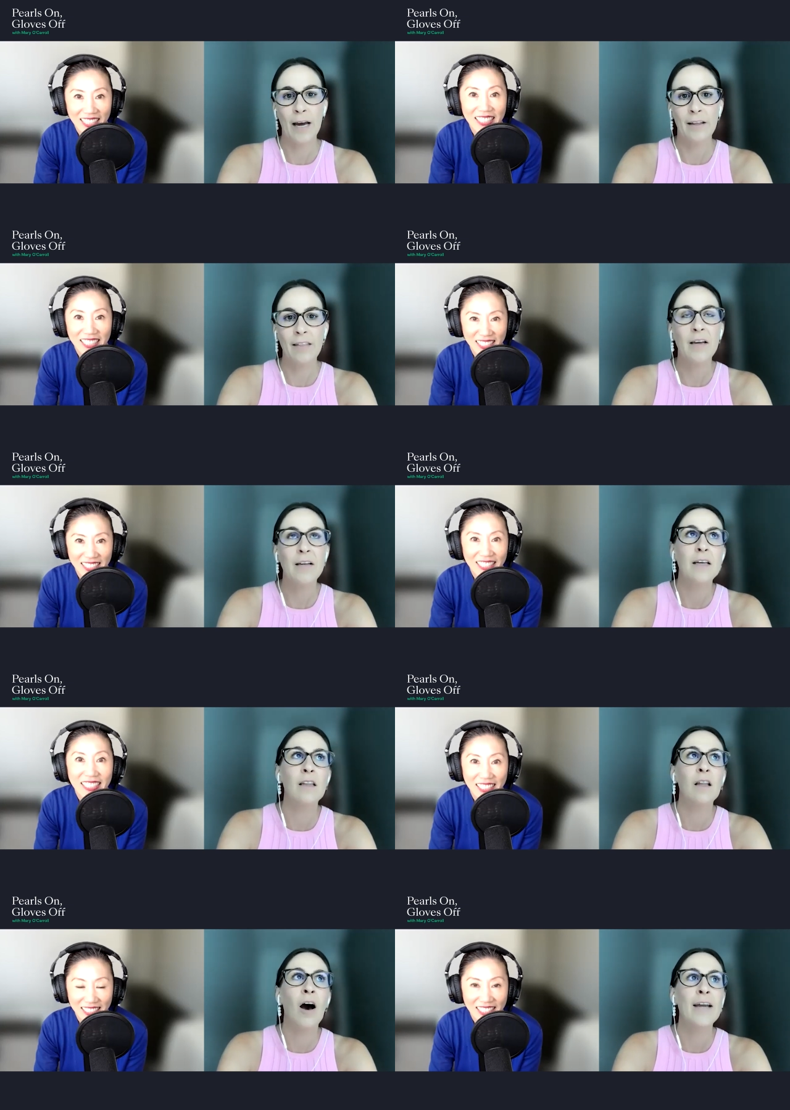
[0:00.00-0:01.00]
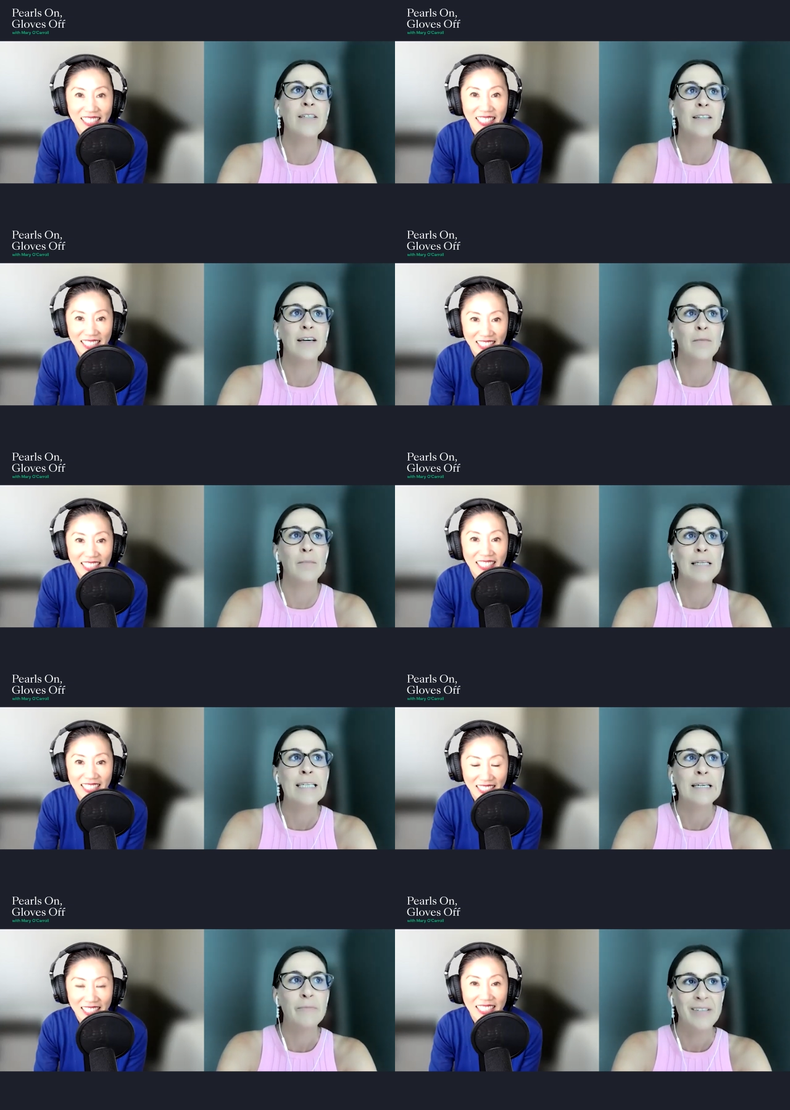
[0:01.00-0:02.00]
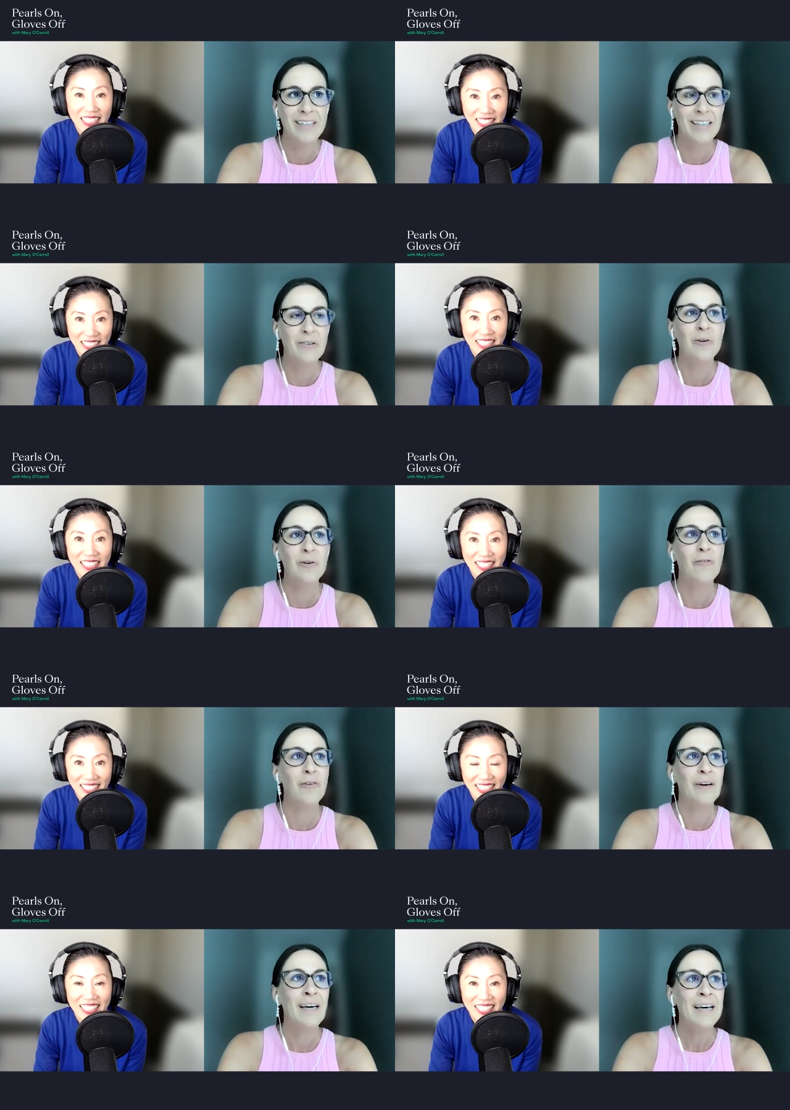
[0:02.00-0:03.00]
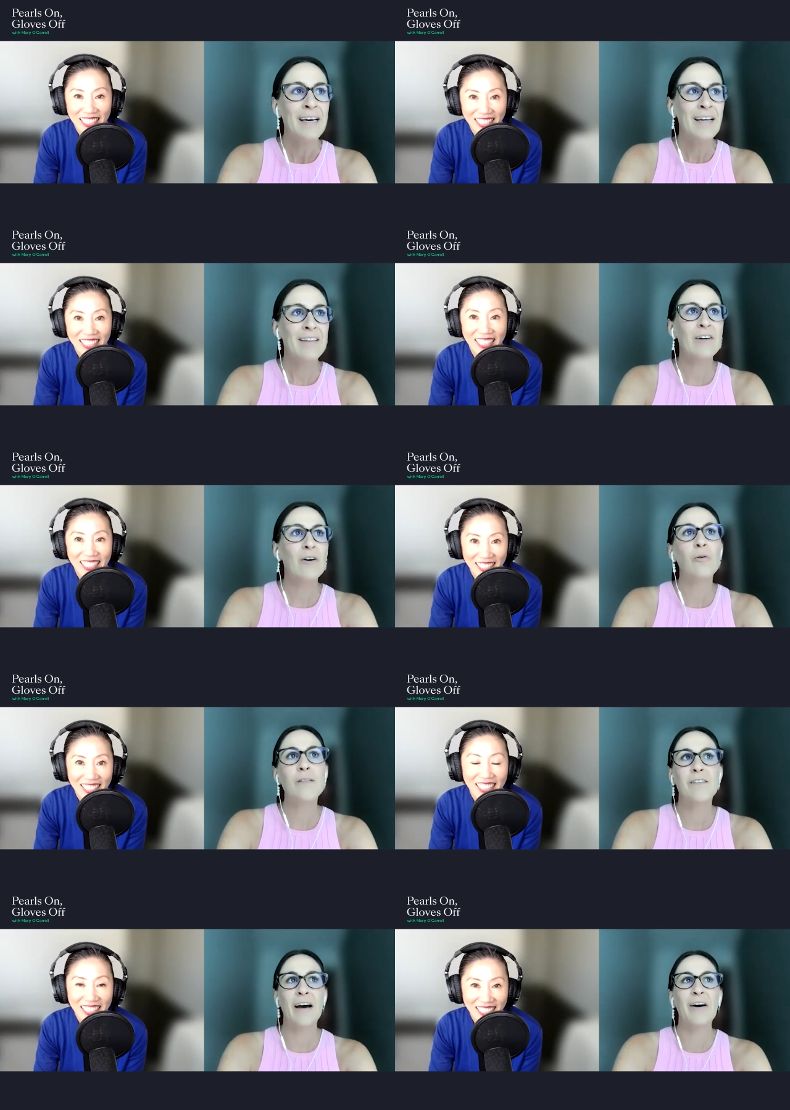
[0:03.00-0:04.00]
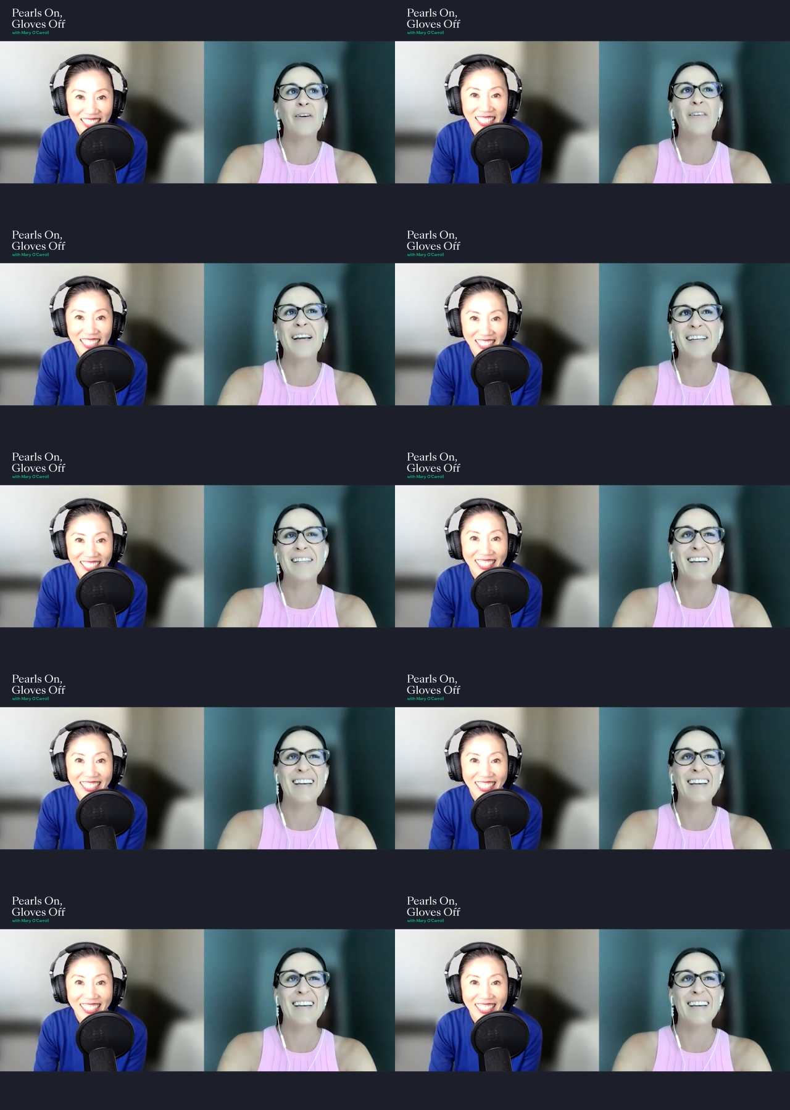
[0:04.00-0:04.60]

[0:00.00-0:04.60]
Speaker 1: And I think it's a light that can be dimmed a little over the course of our careers.